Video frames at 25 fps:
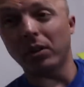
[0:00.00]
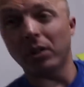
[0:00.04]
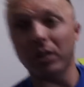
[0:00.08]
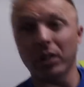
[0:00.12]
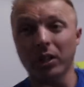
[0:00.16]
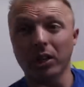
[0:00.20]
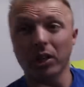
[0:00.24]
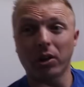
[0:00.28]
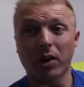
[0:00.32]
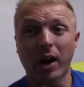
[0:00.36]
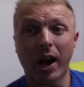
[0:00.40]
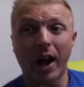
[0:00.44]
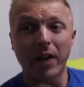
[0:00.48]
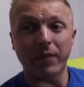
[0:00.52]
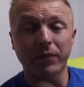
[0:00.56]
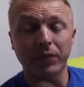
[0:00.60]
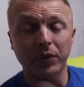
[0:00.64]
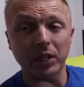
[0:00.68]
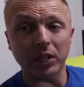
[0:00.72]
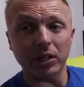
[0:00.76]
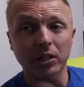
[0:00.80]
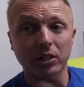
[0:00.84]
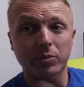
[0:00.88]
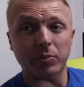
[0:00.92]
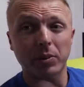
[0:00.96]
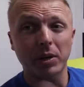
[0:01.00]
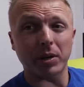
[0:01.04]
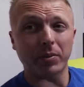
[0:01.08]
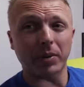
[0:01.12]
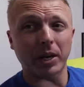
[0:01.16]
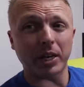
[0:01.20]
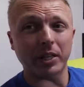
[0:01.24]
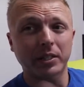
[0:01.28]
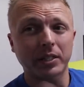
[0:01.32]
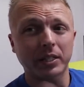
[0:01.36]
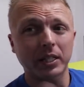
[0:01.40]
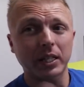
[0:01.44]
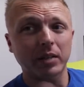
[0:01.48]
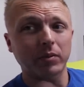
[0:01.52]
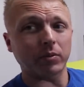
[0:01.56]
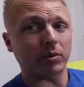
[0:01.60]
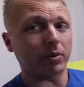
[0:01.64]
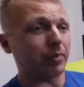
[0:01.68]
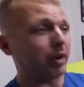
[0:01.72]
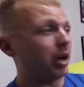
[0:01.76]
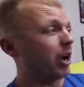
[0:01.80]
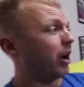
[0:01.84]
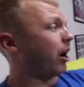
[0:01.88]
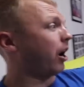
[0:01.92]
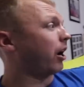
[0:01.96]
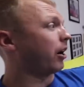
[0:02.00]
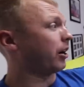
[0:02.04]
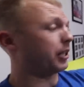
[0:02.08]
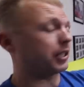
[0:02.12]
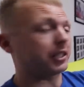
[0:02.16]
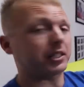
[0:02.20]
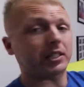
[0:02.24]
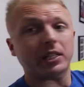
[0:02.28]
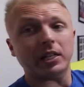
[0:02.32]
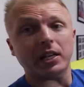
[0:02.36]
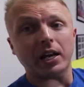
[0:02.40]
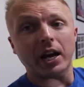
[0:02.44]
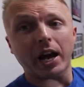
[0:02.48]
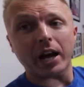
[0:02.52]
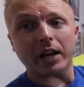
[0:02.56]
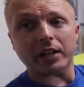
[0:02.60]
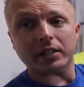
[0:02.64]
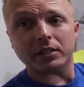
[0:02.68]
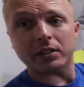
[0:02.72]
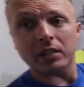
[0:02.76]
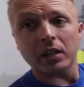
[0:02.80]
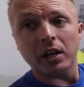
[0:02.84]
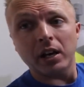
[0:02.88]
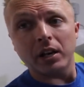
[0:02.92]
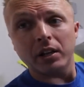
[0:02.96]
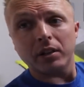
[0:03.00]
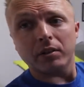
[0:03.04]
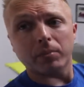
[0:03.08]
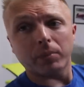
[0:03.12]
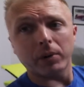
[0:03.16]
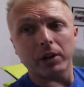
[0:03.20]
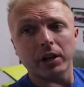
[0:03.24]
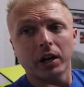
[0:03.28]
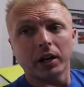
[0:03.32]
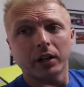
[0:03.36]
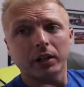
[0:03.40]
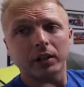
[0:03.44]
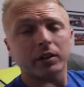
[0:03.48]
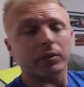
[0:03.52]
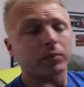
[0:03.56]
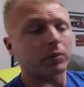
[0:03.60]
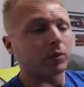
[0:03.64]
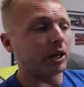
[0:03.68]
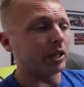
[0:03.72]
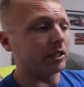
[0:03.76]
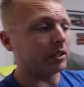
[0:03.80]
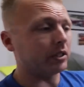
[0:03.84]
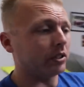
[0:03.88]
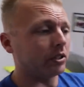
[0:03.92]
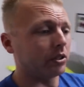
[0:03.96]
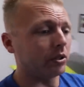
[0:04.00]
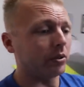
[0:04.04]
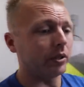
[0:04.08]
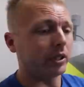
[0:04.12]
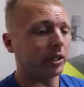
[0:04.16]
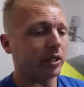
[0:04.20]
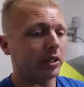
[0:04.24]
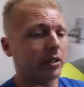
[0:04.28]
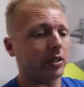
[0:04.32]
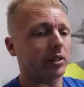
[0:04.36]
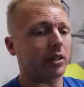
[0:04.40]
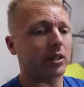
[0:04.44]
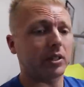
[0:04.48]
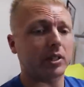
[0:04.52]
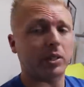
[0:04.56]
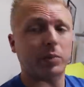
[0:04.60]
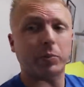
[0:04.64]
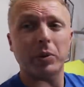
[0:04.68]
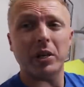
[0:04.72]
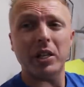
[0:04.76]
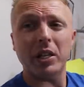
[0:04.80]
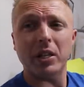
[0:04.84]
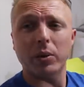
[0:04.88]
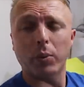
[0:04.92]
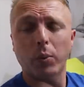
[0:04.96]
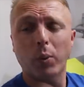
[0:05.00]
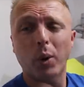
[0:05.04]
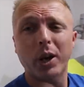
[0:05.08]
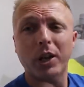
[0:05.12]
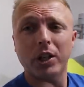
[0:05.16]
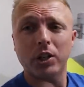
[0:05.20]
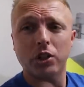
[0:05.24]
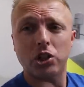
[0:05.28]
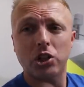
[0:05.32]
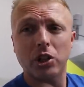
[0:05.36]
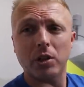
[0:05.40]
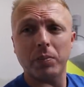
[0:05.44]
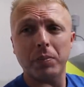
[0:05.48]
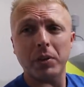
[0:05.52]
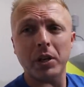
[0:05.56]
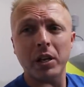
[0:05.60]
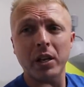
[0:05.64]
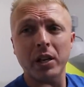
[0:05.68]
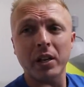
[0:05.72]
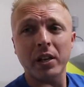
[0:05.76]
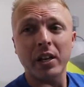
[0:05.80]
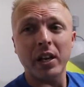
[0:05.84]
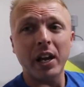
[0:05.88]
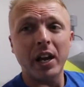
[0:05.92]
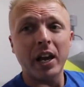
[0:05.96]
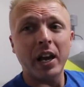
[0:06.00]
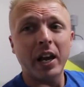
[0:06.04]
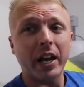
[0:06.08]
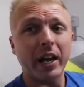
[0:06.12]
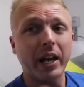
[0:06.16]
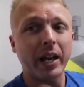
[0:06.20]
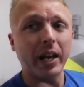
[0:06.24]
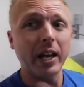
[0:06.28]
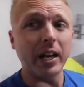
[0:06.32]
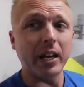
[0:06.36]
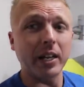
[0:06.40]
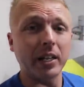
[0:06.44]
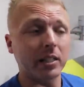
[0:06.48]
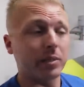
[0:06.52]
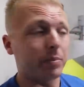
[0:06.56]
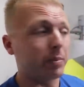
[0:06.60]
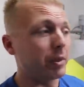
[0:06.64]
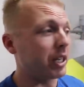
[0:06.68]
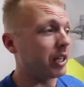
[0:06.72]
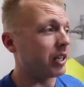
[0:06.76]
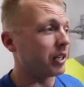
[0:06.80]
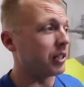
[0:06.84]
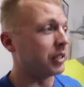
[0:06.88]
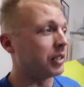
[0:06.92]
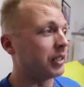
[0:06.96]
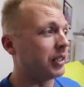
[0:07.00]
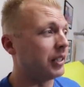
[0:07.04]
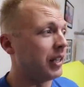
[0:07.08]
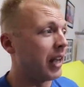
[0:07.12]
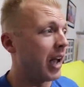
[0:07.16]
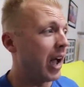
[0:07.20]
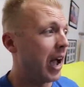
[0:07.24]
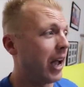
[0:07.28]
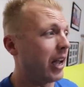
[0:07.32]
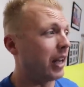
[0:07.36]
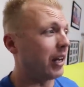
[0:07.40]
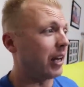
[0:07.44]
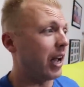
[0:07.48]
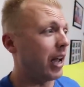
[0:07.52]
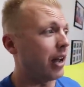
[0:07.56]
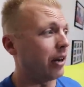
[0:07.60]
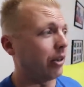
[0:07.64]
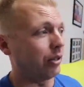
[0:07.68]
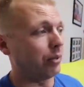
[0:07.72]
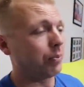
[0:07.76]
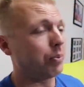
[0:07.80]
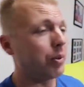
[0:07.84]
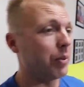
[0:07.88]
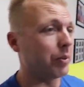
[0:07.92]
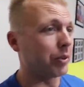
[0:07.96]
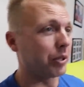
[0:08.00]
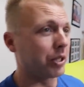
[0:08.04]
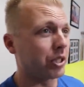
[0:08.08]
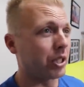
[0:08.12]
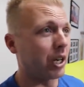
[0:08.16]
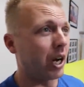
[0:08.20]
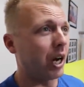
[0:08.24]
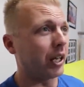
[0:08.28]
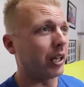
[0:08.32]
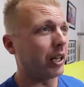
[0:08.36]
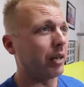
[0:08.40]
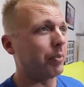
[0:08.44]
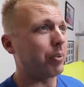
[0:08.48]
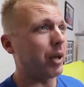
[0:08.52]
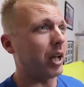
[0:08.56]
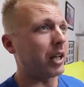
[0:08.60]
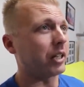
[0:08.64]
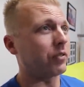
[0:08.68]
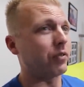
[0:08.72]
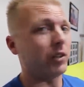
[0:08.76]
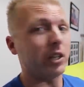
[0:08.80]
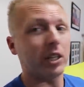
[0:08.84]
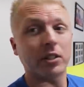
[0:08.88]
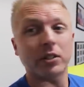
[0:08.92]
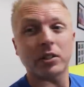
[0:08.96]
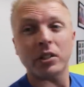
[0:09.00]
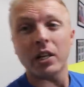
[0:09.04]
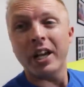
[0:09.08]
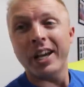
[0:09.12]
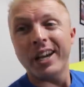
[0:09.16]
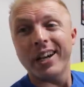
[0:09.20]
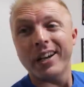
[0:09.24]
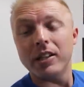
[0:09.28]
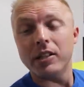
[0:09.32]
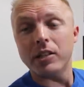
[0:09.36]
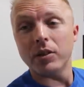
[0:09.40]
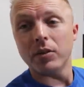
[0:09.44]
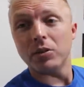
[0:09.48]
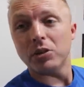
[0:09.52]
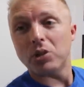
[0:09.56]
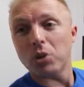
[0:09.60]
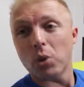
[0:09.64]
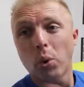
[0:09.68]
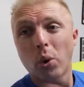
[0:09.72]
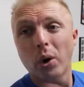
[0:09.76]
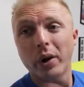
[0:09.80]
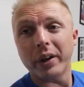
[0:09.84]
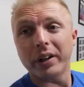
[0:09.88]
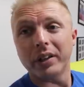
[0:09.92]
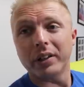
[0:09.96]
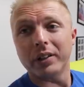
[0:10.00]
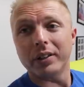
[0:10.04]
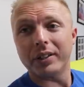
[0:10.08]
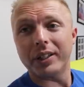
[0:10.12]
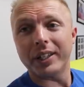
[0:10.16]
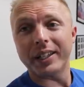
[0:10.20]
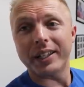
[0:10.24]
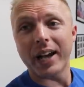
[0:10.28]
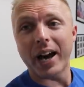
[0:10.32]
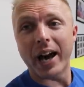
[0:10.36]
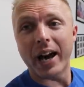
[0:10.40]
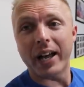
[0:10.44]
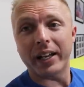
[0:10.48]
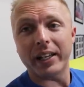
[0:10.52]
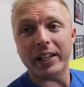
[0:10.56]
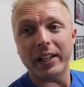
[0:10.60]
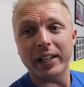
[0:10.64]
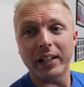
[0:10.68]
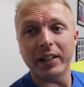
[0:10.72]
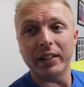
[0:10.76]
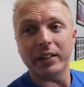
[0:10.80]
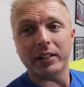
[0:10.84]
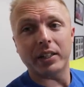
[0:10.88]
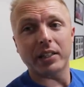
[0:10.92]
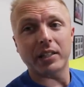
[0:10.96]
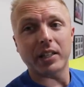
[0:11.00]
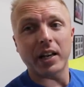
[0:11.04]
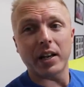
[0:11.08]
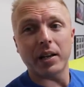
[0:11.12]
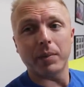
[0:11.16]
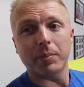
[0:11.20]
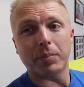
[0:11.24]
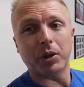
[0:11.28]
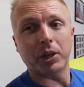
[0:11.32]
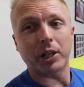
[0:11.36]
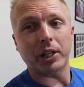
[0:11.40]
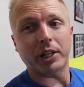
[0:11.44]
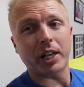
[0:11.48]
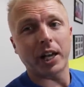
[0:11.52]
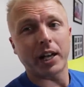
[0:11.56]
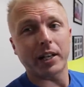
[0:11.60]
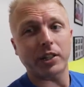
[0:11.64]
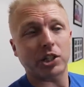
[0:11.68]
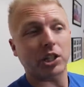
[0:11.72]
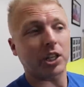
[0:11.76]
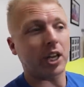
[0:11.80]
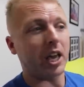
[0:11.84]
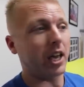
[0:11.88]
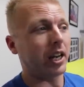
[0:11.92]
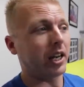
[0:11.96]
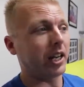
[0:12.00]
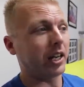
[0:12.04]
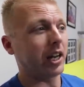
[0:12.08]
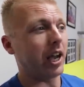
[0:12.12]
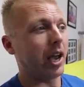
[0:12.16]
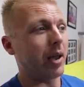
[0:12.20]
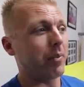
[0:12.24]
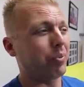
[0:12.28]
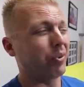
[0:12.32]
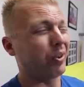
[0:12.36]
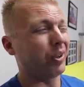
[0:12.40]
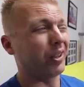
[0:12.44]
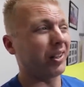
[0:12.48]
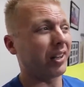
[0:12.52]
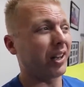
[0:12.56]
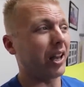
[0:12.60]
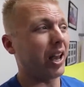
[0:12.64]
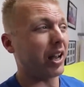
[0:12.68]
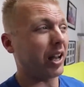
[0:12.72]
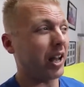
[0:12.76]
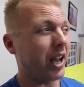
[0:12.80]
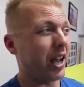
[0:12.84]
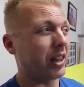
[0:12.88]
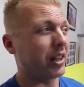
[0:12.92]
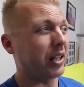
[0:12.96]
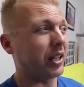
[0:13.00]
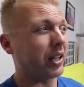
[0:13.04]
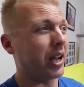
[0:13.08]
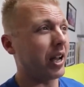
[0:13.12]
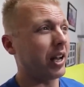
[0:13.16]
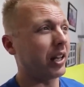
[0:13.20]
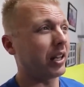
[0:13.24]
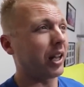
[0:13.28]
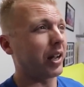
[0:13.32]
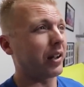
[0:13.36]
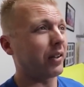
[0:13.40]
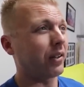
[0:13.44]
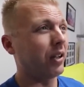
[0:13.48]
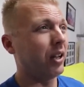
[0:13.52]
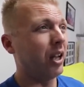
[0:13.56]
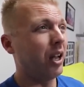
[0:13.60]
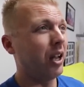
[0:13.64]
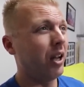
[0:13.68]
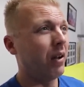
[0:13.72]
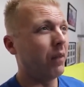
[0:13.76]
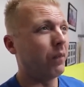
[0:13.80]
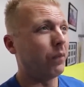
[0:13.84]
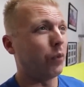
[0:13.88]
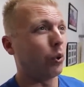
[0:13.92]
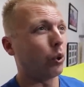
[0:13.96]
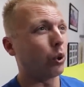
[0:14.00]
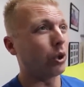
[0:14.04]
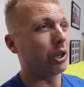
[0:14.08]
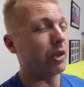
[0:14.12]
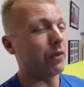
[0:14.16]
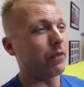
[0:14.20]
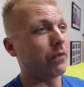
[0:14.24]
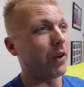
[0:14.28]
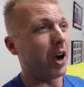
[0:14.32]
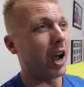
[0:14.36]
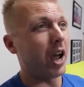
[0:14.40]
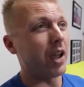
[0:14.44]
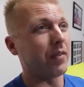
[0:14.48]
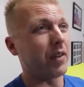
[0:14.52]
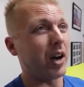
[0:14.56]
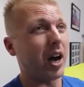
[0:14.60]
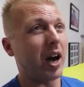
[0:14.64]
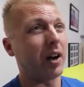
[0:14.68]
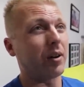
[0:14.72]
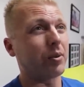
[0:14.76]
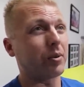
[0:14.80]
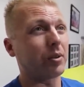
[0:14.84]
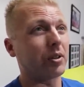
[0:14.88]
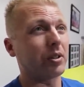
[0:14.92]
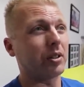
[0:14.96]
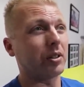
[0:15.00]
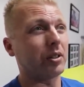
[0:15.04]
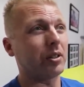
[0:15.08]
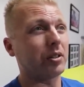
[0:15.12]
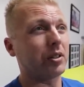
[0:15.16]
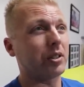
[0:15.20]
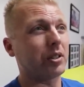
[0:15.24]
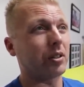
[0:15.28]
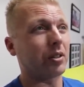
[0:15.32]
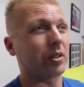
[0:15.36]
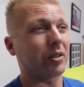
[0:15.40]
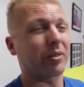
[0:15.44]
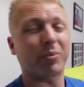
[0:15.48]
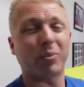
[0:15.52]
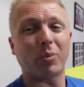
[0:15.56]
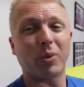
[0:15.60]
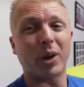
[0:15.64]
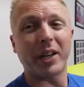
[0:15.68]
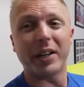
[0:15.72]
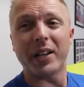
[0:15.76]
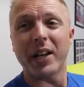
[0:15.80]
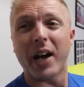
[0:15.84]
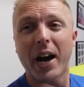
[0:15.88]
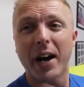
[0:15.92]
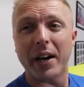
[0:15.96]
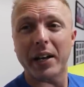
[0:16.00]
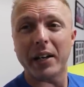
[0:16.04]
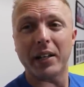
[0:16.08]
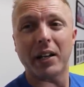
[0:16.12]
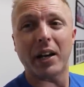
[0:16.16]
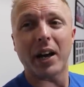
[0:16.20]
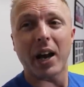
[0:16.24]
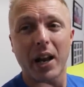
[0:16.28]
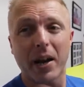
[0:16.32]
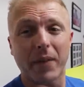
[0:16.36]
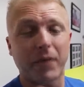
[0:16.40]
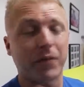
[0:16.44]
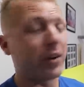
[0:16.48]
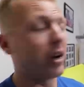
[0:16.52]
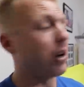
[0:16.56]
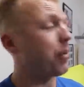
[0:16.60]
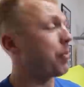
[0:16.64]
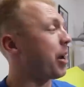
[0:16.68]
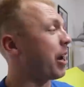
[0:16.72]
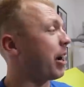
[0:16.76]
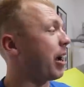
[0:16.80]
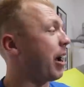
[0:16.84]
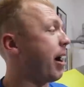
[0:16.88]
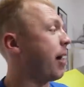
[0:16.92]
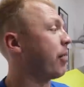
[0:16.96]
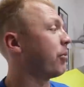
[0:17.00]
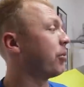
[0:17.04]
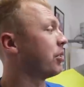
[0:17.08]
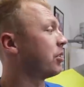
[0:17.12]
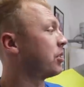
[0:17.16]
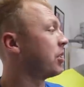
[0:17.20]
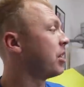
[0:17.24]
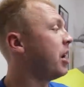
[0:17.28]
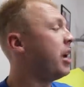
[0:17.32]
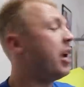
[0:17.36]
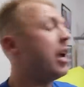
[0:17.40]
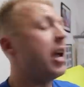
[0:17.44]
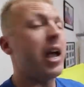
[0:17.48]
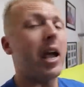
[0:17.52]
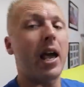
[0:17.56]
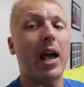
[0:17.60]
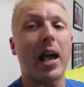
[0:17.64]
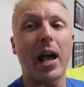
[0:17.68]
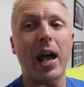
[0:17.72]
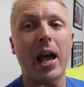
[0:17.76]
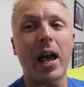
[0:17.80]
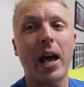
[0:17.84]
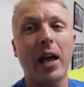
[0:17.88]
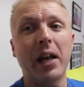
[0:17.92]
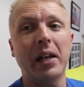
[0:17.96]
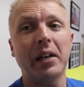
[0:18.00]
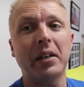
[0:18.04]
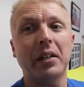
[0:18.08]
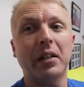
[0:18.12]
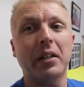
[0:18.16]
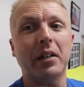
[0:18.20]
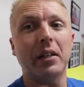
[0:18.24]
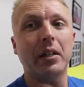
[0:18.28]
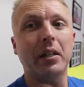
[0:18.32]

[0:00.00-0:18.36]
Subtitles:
earlier on videos people might have seen when my RXT X 300 wasn't doing the speed of what it should be, is because that, and I don't know if people saw that in past videos, is there was oil that got in because I didn't put a catch can in. I put like, I think I had like 45 hours or whatnot, and I had a fair amount of hours, and